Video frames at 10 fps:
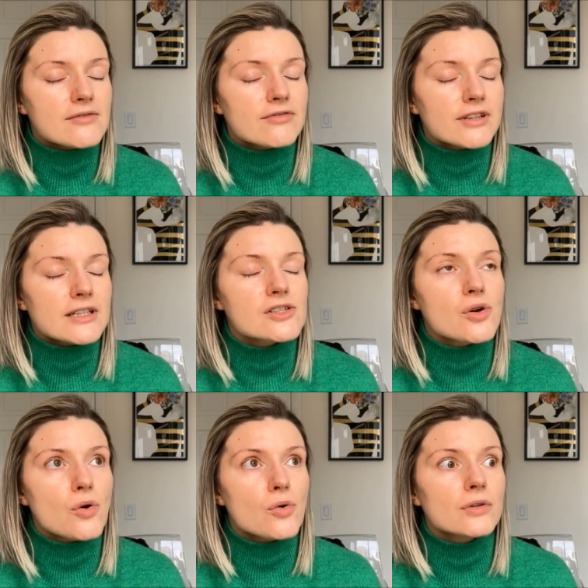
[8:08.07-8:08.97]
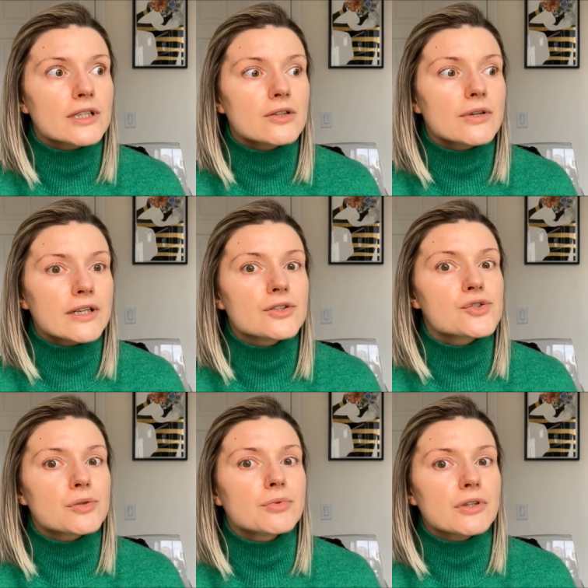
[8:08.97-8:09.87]
Fix Holy Grail
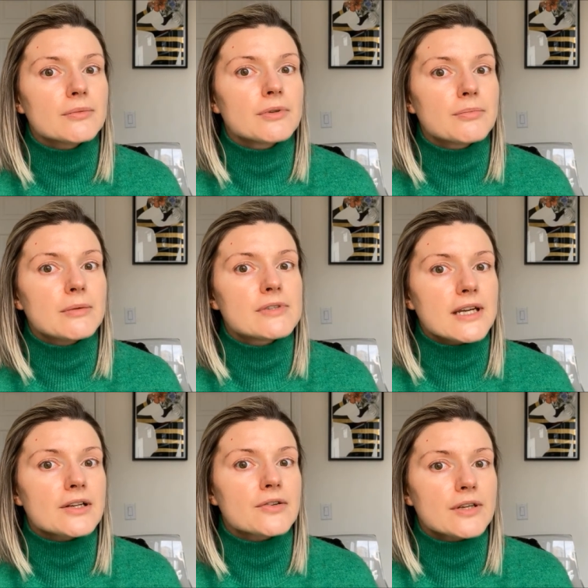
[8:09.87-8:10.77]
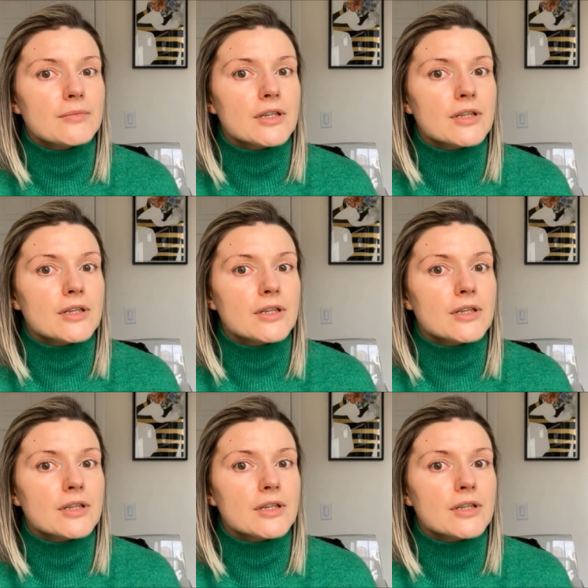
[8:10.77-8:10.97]
Triple Lipid Peptide Cream,